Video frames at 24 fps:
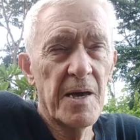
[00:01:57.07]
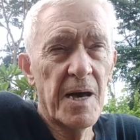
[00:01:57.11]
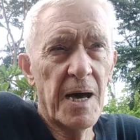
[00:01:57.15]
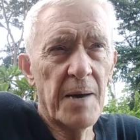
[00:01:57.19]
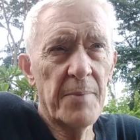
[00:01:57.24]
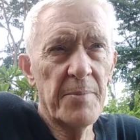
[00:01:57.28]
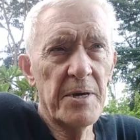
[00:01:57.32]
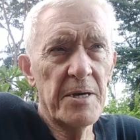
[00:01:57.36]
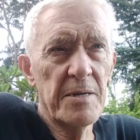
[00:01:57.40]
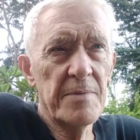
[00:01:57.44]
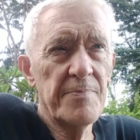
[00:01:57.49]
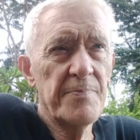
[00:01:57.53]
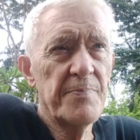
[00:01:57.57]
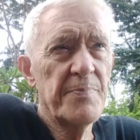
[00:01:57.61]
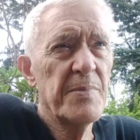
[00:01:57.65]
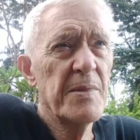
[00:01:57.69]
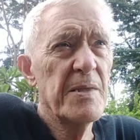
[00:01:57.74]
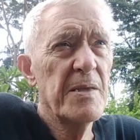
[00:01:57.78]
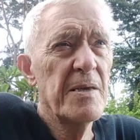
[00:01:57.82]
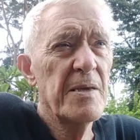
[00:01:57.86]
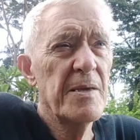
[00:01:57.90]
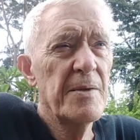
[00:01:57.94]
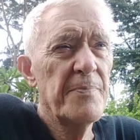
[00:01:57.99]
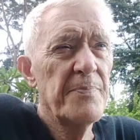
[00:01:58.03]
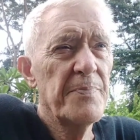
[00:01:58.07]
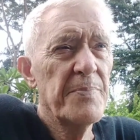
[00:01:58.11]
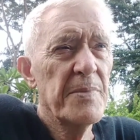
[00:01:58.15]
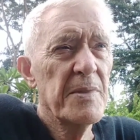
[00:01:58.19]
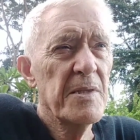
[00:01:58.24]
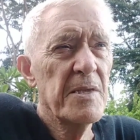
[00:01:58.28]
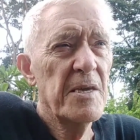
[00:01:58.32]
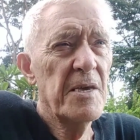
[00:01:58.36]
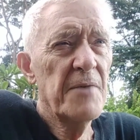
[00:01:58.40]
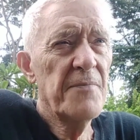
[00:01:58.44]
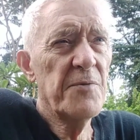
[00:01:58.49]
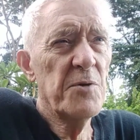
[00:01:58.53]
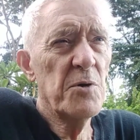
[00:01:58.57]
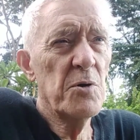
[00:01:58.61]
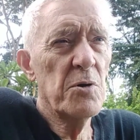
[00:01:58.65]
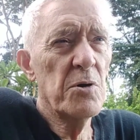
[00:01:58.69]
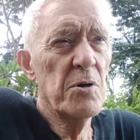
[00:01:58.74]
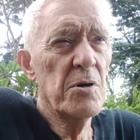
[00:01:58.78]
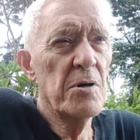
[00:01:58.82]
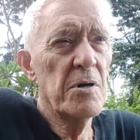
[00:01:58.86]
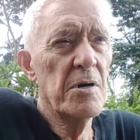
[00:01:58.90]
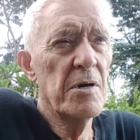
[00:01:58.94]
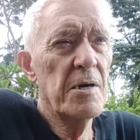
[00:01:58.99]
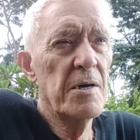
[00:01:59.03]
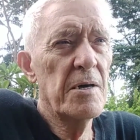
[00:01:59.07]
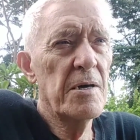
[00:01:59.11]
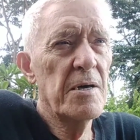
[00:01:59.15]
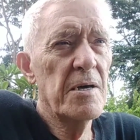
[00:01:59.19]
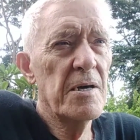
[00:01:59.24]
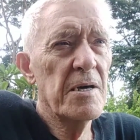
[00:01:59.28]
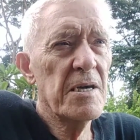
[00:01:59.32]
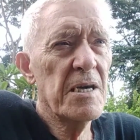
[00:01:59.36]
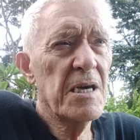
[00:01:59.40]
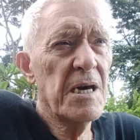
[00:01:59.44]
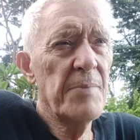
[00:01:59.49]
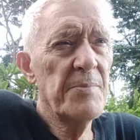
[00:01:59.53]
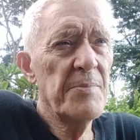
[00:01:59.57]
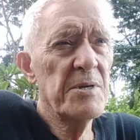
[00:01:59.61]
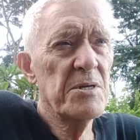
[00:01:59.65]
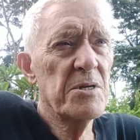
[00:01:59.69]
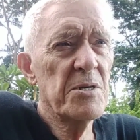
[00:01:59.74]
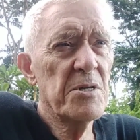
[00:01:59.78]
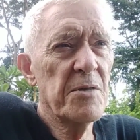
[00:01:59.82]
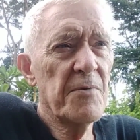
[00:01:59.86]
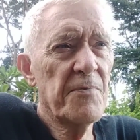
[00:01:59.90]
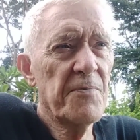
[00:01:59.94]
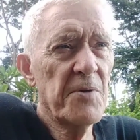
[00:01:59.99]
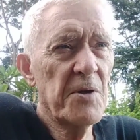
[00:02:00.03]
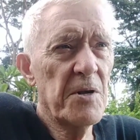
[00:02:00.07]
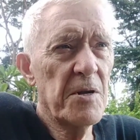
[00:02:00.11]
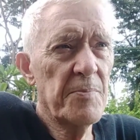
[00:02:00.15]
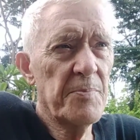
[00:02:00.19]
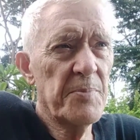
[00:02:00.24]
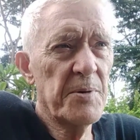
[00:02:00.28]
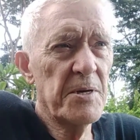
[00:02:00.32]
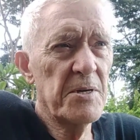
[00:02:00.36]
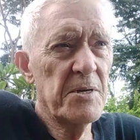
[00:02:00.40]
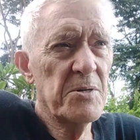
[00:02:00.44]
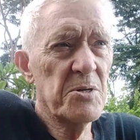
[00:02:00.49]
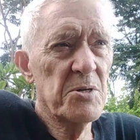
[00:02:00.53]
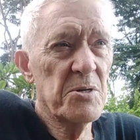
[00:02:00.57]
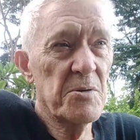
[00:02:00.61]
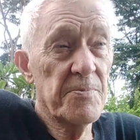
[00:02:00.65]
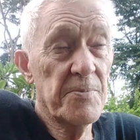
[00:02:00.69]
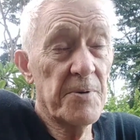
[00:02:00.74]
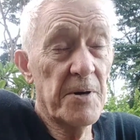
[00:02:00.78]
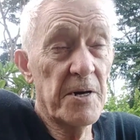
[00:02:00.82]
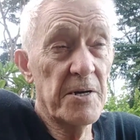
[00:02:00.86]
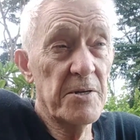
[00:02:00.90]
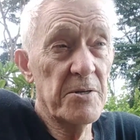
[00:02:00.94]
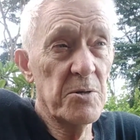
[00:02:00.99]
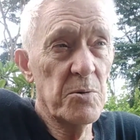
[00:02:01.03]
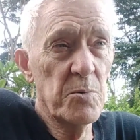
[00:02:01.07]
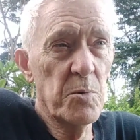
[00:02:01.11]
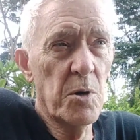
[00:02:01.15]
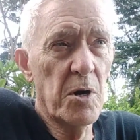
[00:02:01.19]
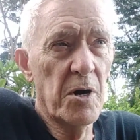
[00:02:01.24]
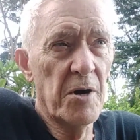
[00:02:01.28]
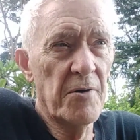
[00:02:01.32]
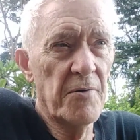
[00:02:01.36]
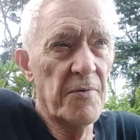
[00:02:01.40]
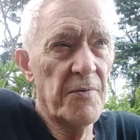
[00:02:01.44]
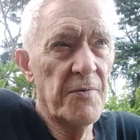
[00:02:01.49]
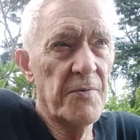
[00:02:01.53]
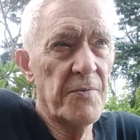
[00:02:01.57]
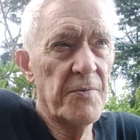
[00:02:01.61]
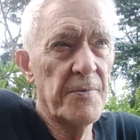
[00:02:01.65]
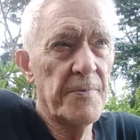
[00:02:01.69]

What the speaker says: I mean, if you're coming to the Philippines to find a wife,